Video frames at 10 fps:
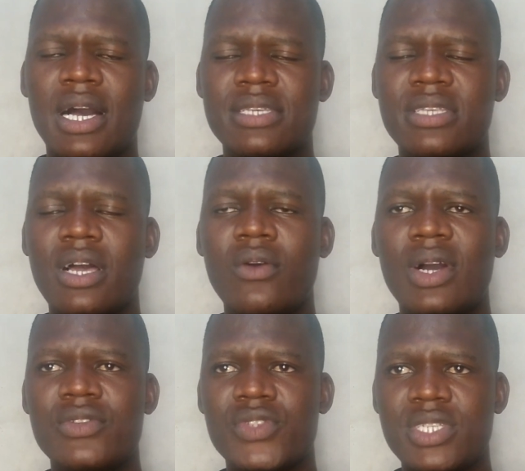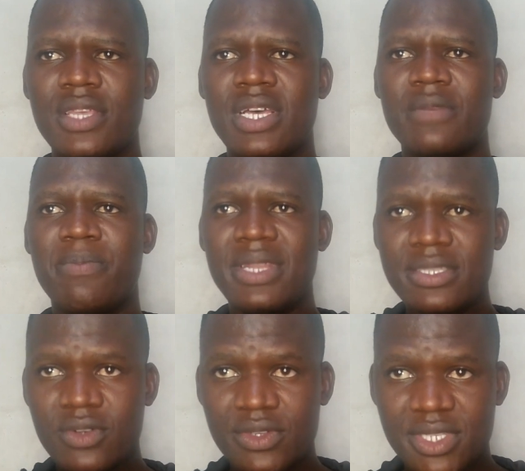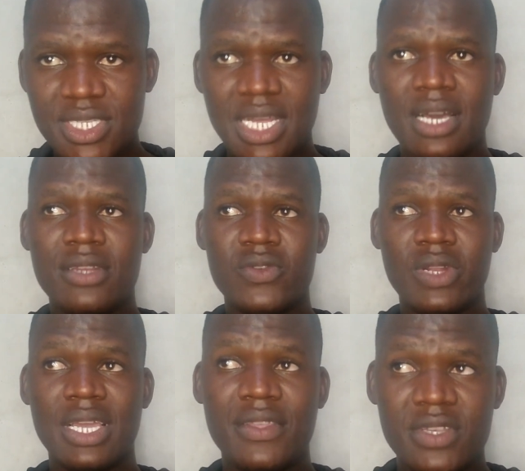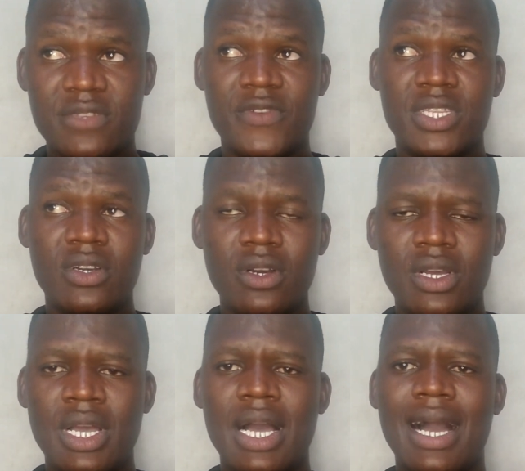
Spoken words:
As I want to say that, please consider to like this video.